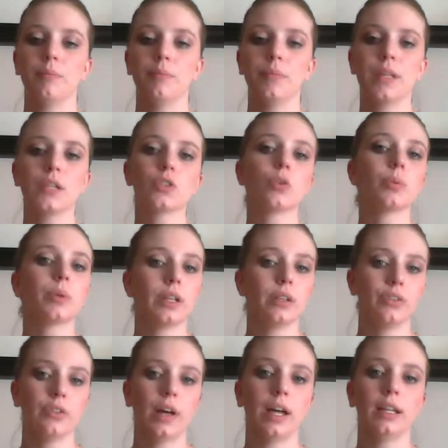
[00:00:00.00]
These are really
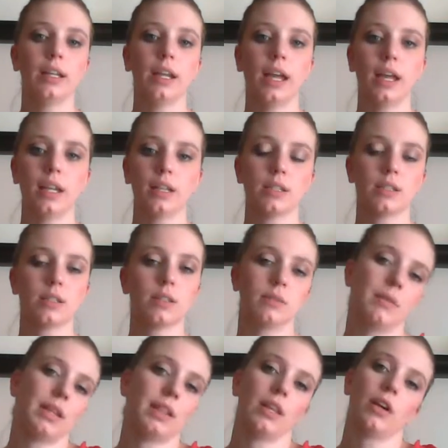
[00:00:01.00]
fun, and
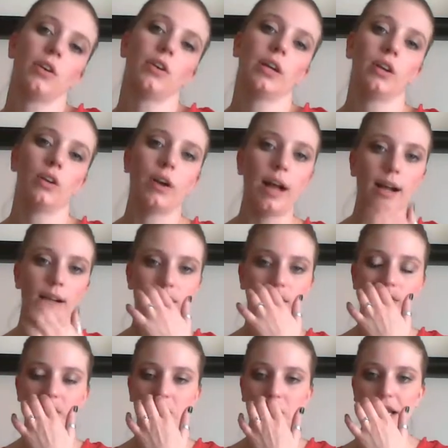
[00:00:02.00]
they're
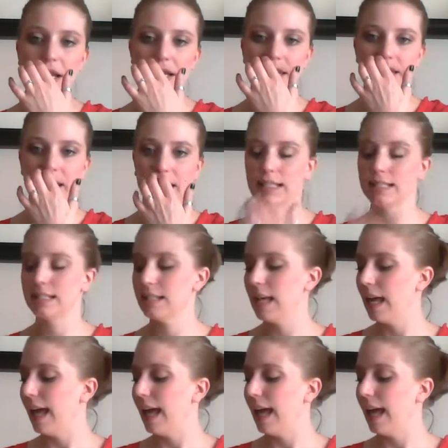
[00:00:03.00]
interactive, so that's nice.